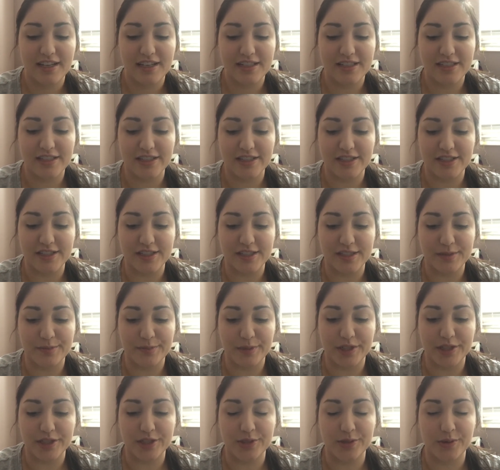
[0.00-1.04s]
she's just
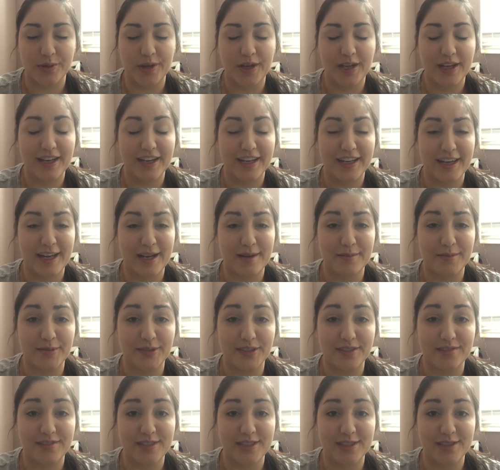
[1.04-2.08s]
been a joy, and I can't
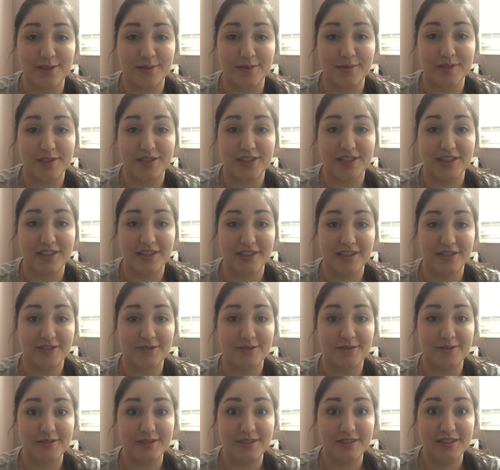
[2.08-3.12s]
believe she's almost a year
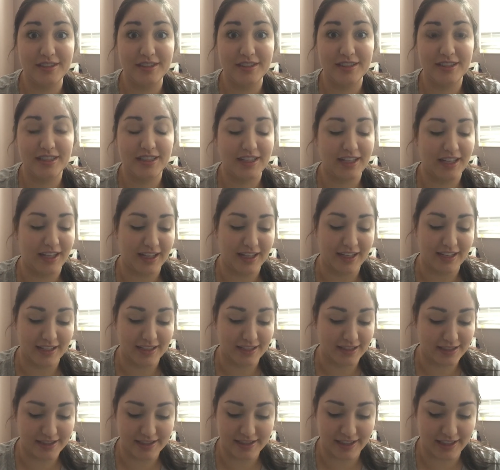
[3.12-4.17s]
old.
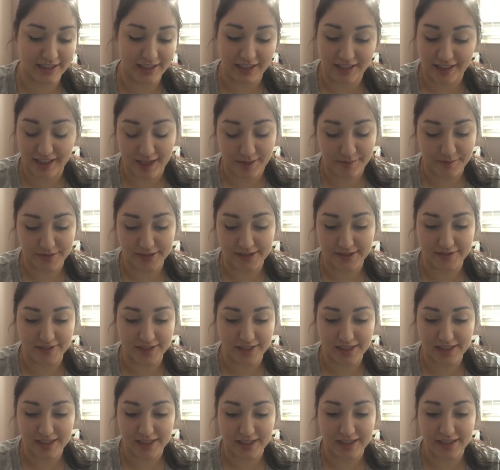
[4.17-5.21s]
I can't believe
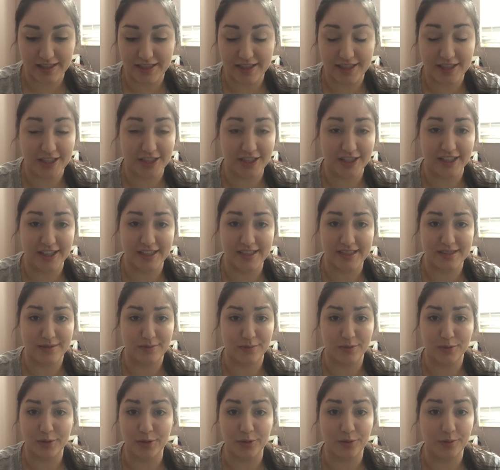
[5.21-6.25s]
it. This year has
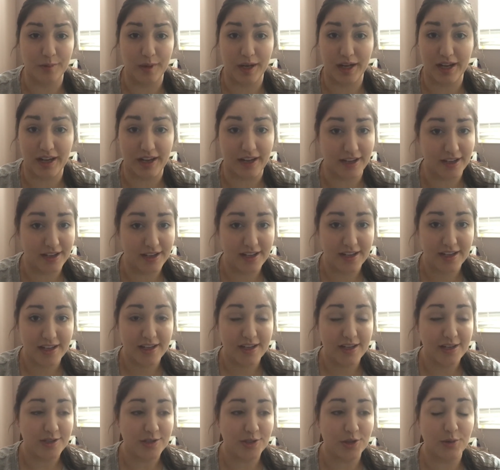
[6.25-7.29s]
flown by
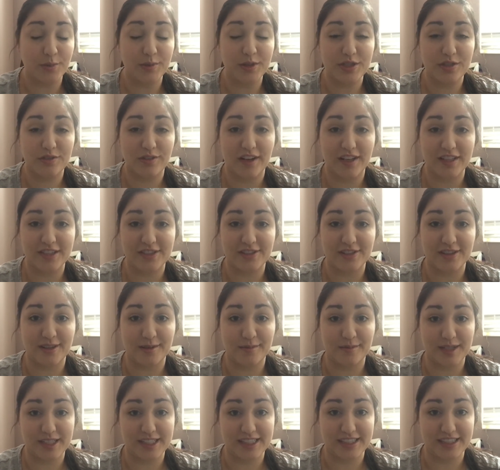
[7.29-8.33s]
so much faster
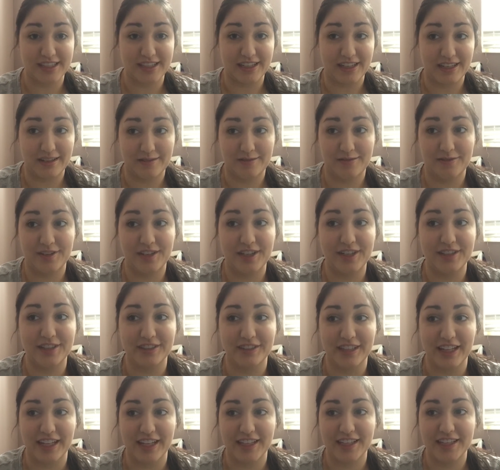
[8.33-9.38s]
than my son, I feel
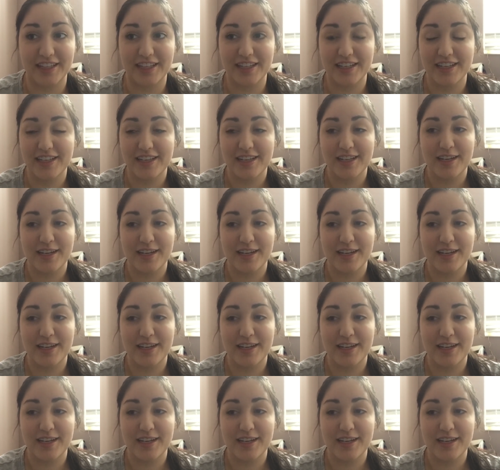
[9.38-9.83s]
like.